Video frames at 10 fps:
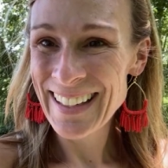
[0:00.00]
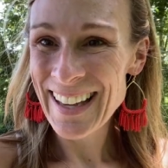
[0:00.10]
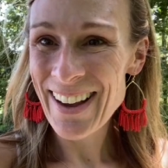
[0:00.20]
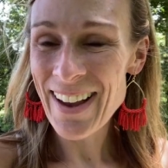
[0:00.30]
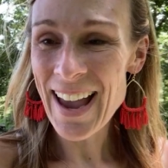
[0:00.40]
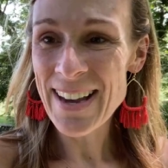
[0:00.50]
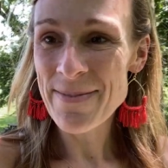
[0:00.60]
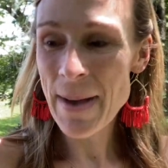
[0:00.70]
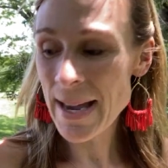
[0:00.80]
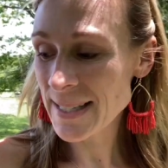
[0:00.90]
Okay,
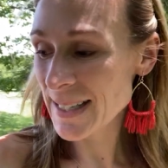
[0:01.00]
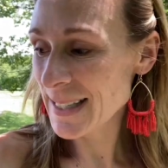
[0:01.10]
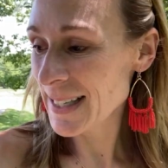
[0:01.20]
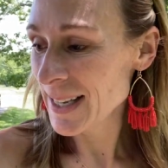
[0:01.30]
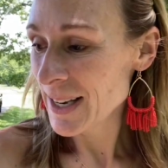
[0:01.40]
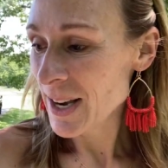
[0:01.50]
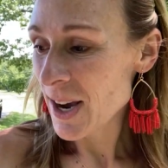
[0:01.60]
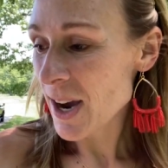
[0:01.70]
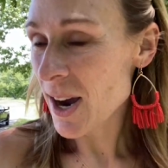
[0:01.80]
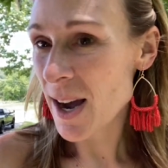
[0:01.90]
masks,
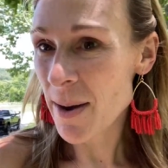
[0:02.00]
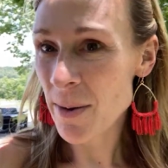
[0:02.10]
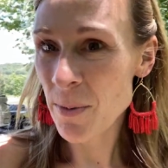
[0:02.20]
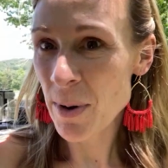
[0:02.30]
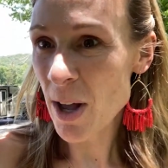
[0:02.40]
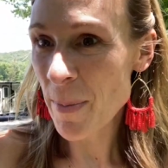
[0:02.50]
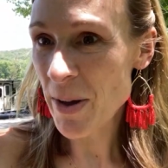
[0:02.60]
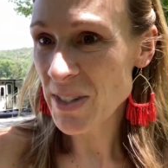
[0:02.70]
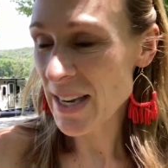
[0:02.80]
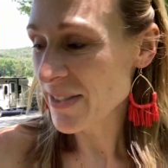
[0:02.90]
uh, we're all
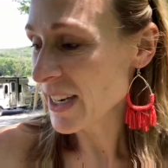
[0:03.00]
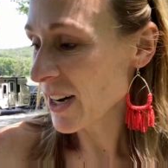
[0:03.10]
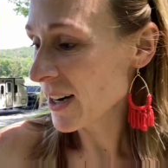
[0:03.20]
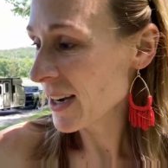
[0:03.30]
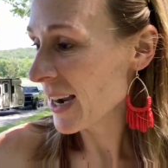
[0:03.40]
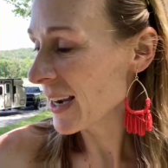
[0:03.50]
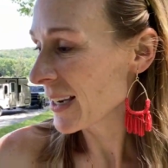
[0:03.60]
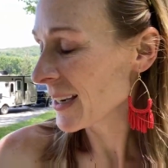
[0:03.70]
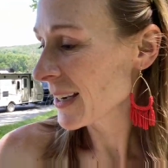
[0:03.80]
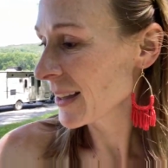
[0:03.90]
about safety here. Hey,
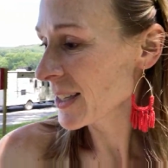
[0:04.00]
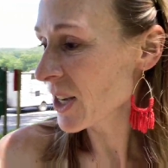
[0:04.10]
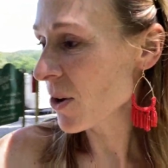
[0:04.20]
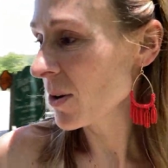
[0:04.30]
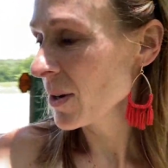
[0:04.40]
let's go.